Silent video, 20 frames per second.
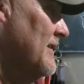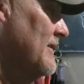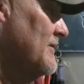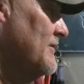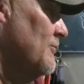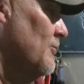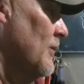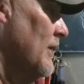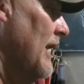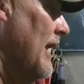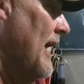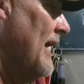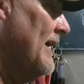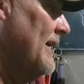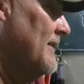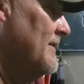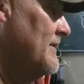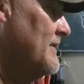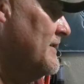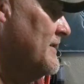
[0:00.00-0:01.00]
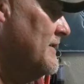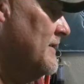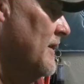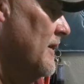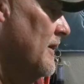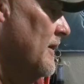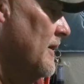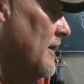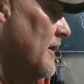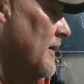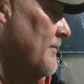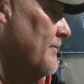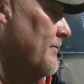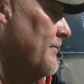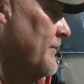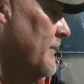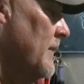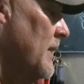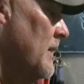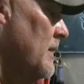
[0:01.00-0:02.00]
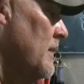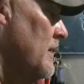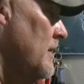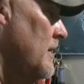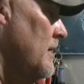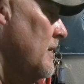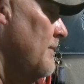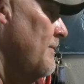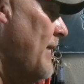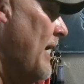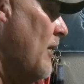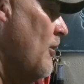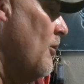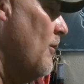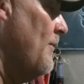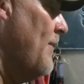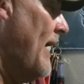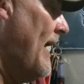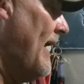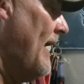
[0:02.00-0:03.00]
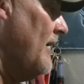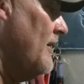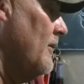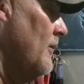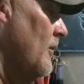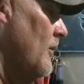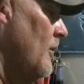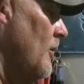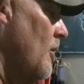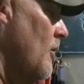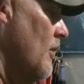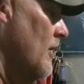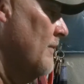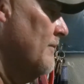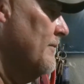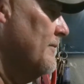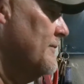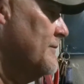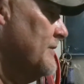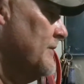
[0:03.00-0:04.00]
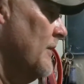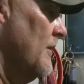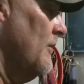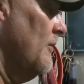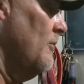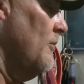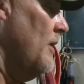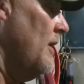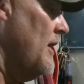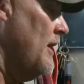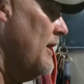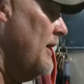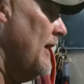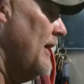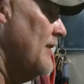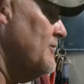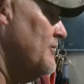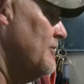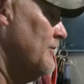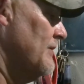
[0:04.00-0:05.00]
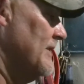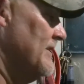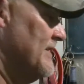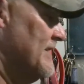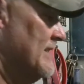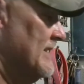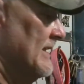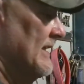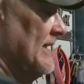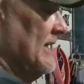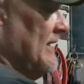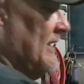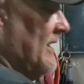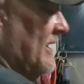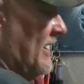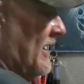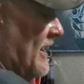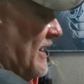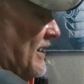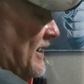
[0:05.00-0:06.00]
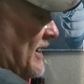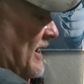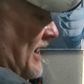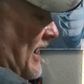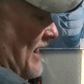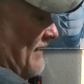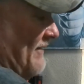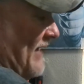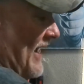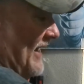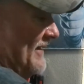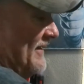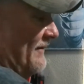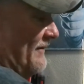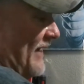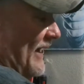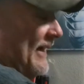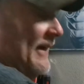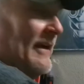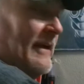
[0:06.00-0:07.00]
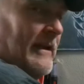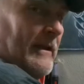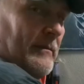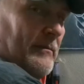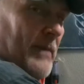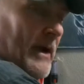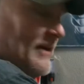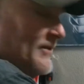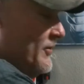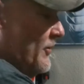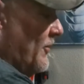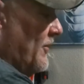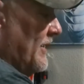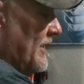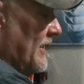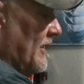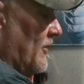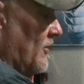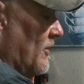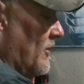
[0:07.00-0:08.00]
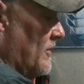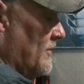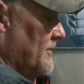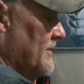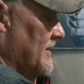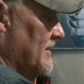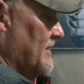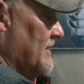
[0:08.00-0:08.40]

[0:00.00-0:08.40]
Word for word: this Reliance Power Back Alarm. So as you can see, I've activated it by turning it on to